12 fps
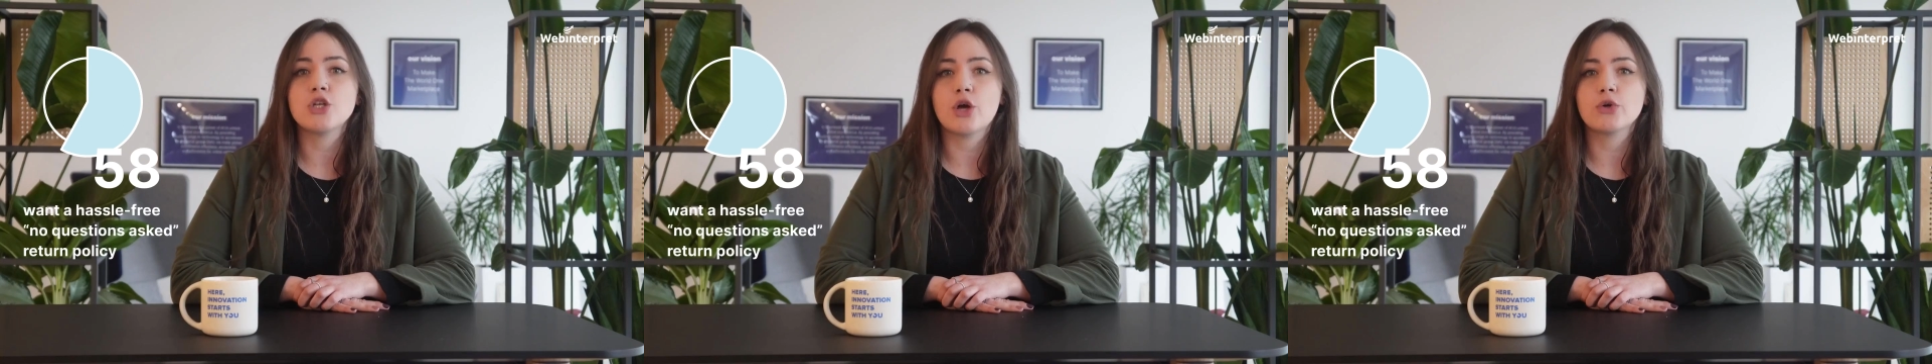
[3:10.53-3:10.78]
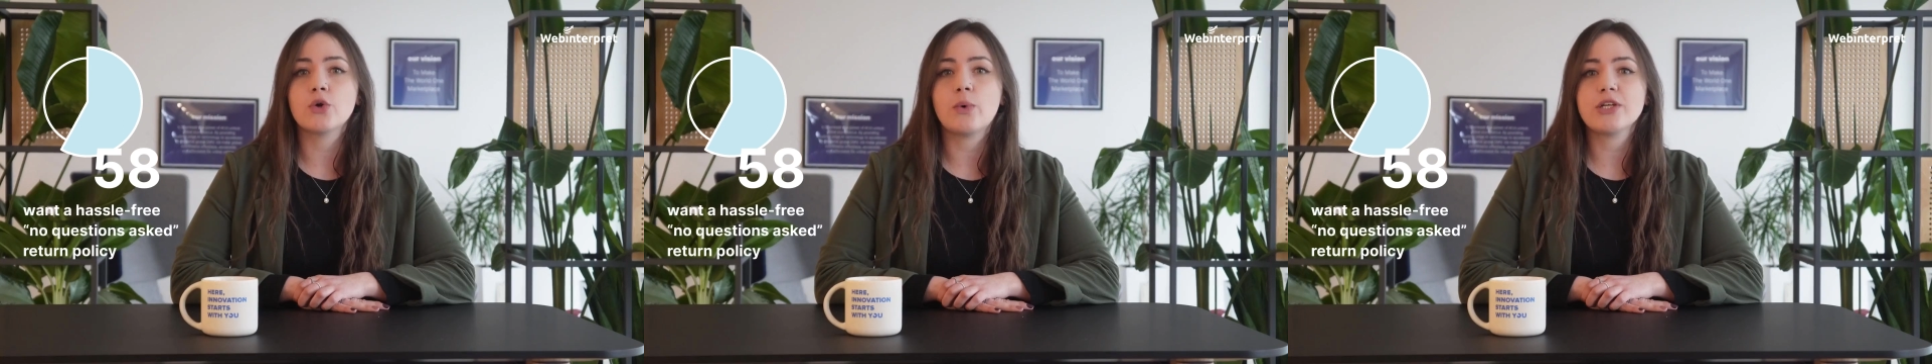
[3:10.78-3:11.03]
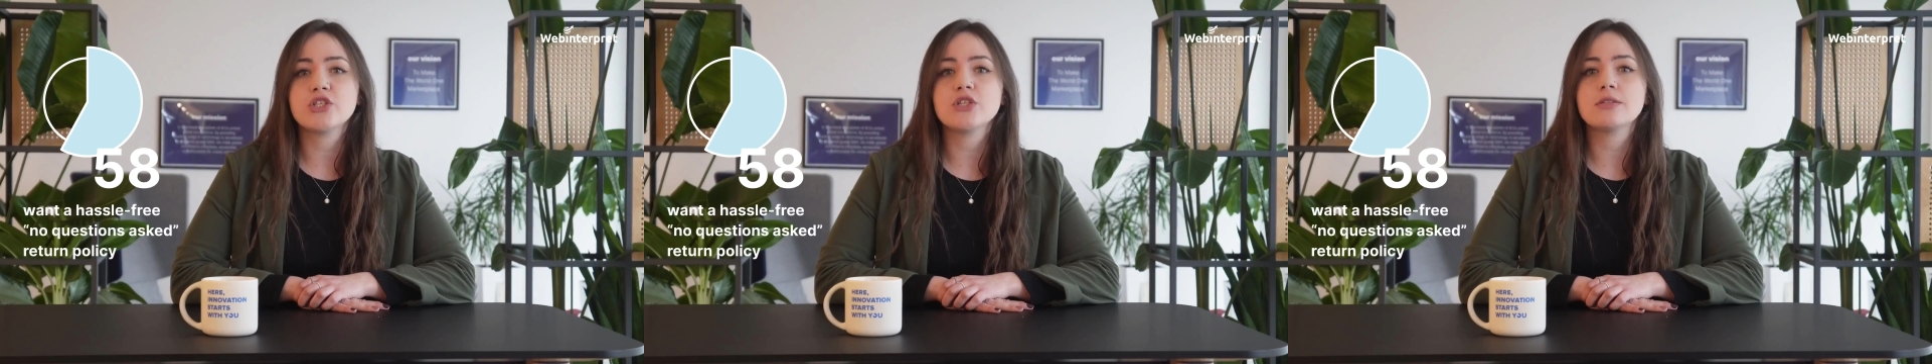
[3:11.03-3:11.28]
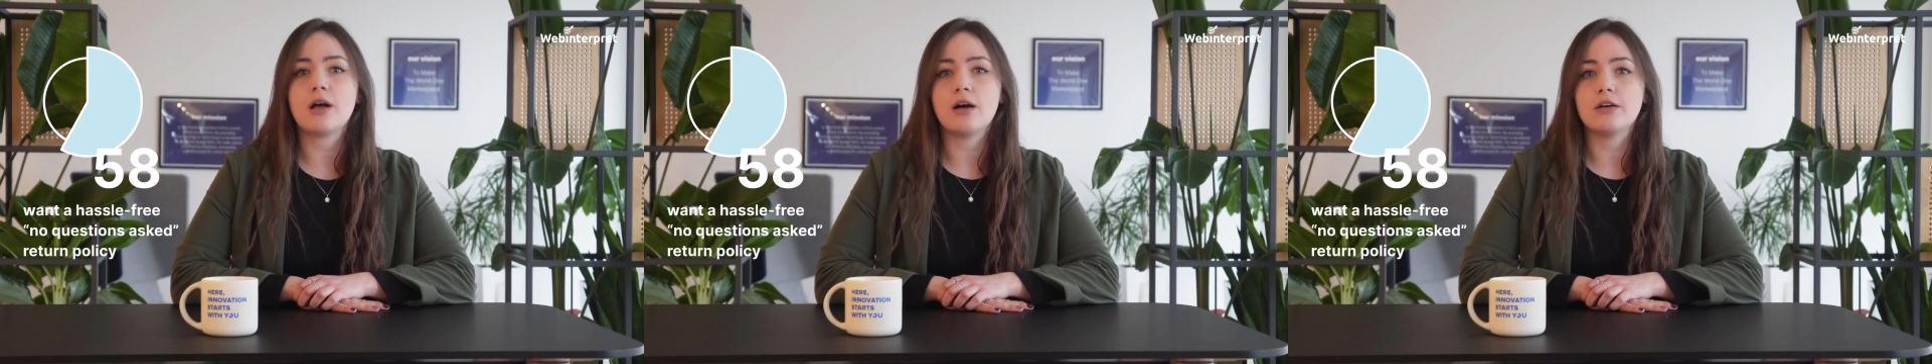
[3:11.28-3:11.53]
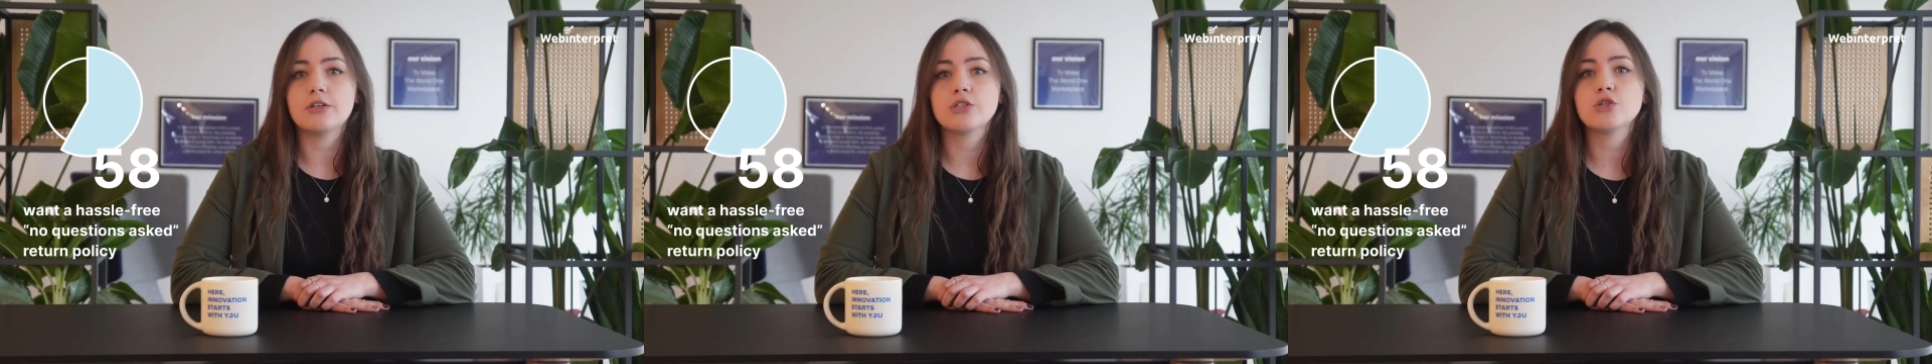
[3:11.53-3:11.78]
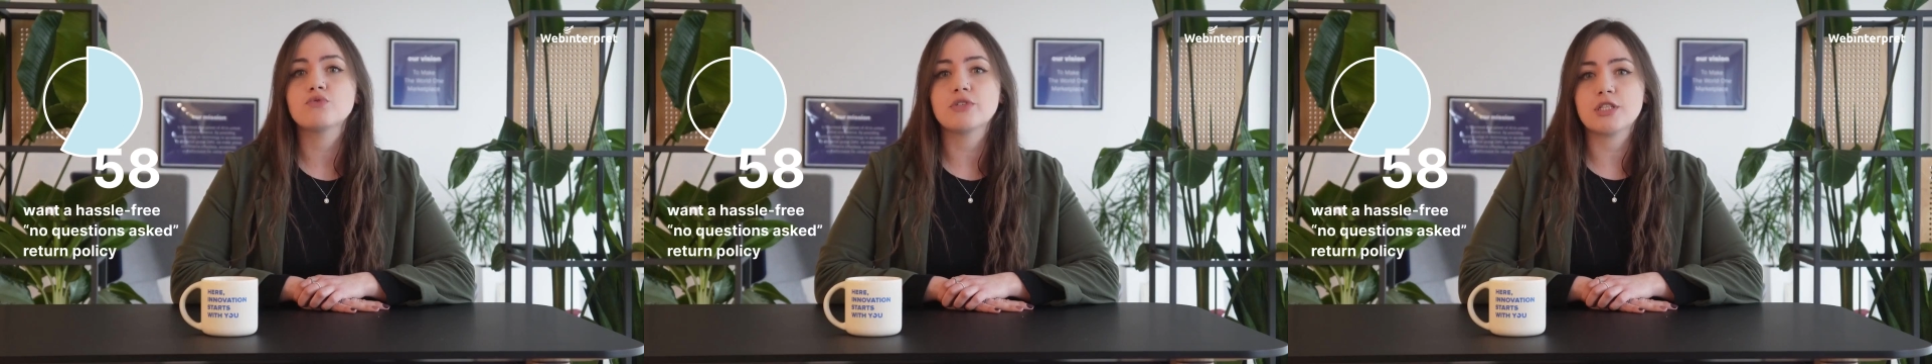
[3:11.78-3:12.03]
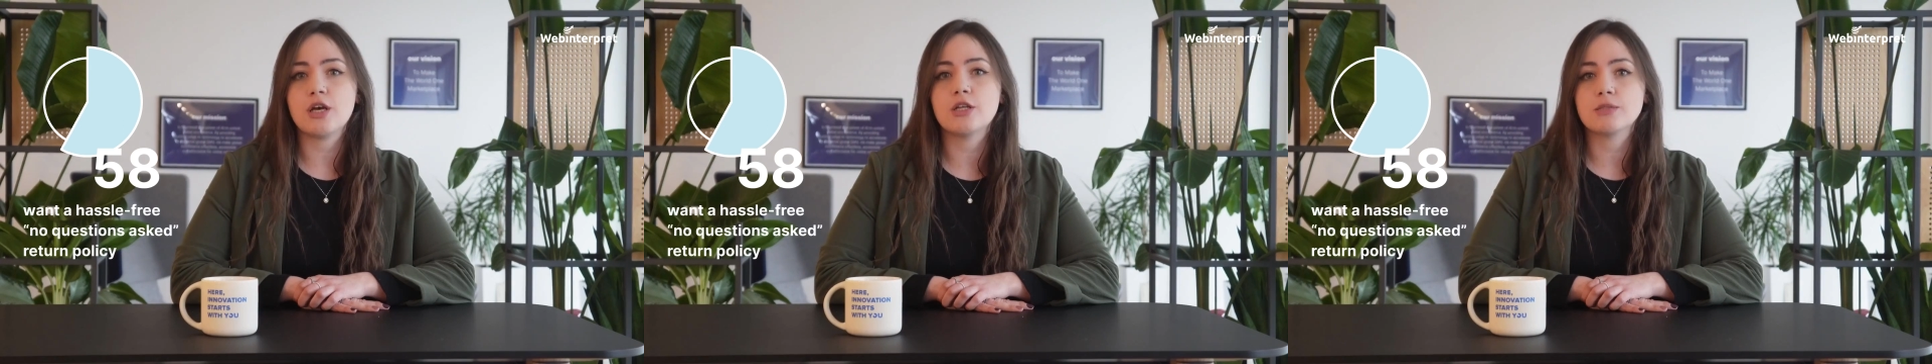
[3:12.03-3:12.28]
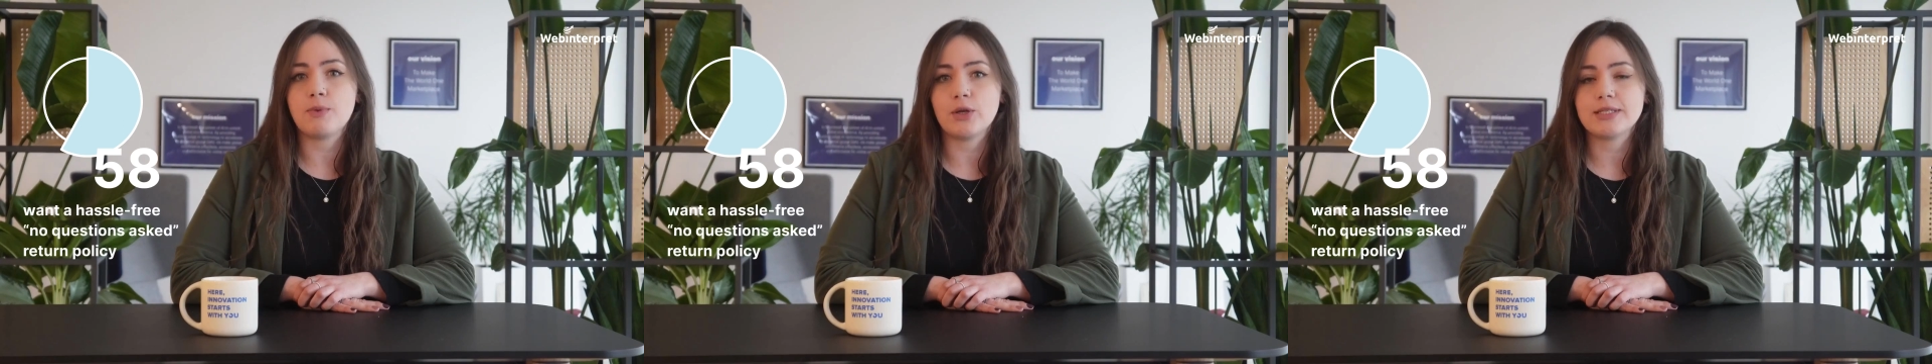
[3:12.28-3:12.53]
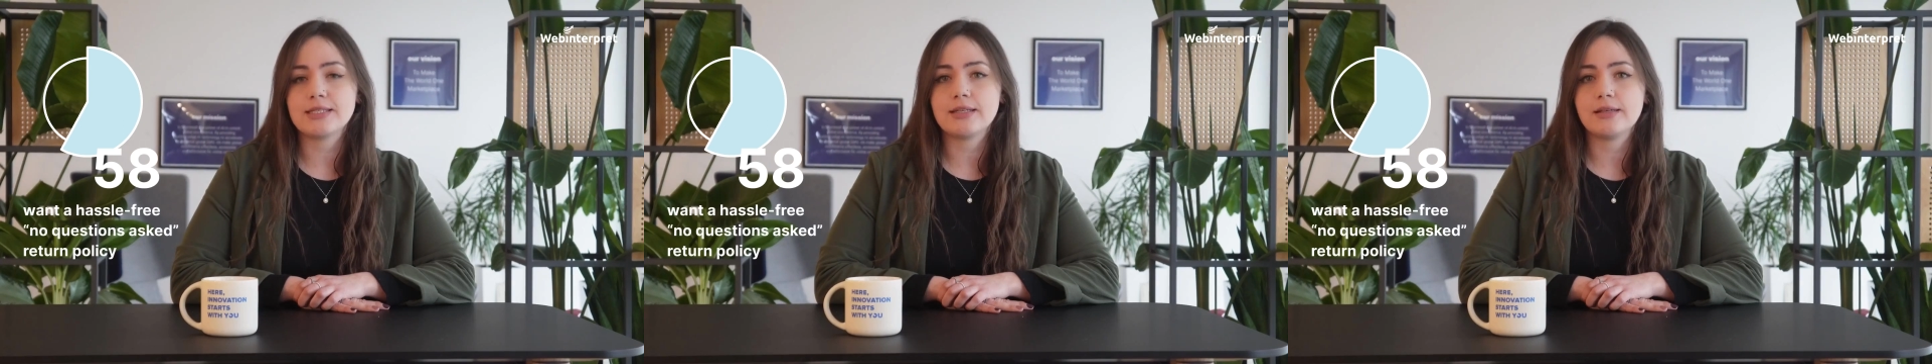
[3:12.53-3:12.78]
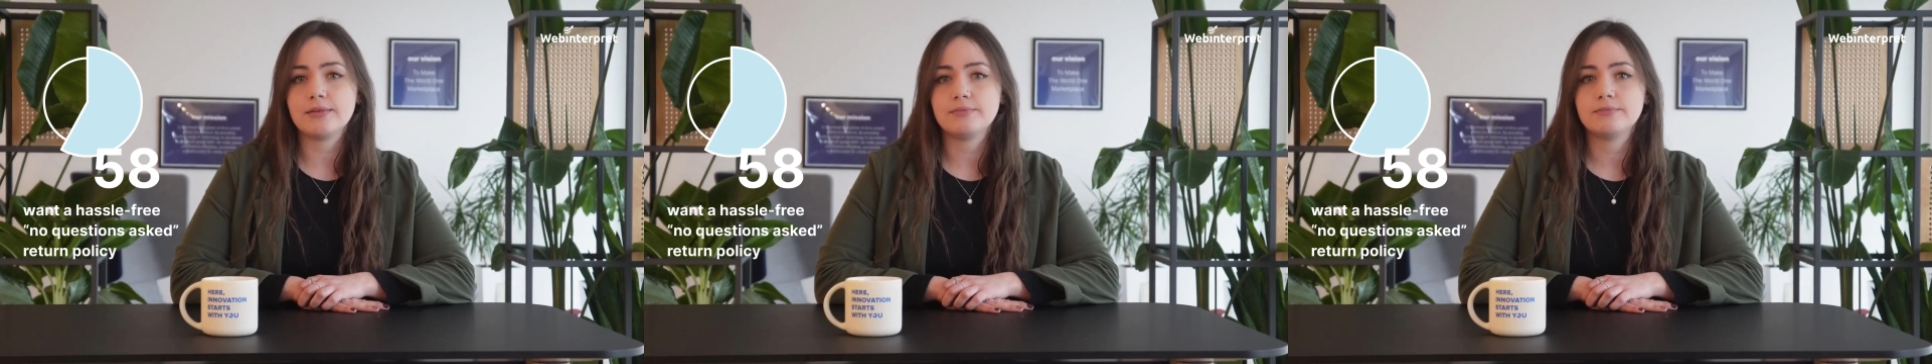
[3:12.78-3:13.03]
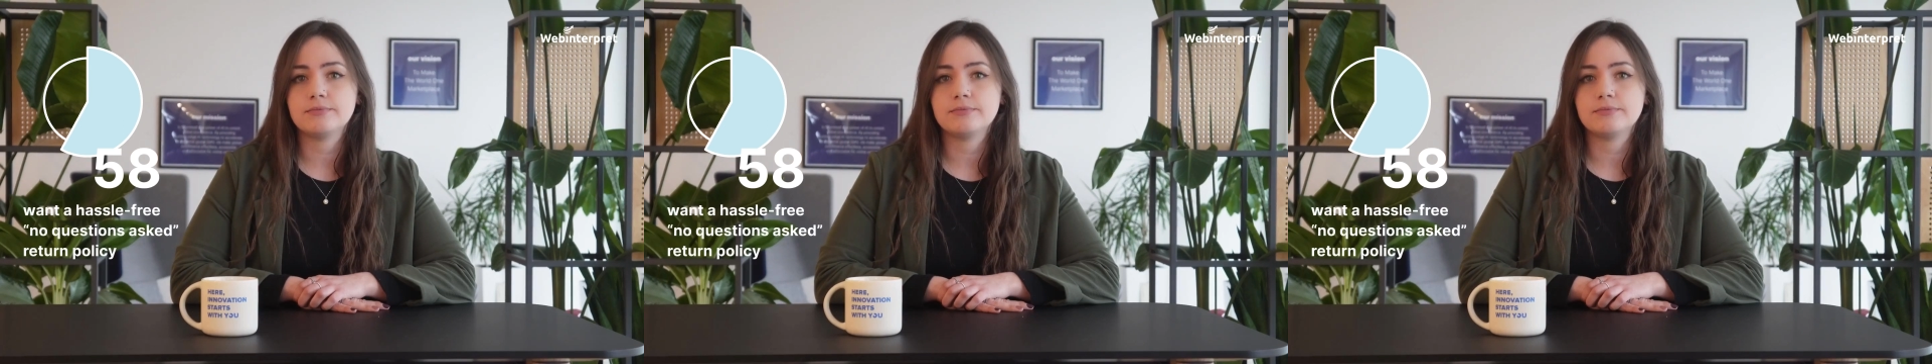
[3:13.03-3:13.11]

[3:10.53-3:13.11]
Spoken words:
no questions asked returns policy.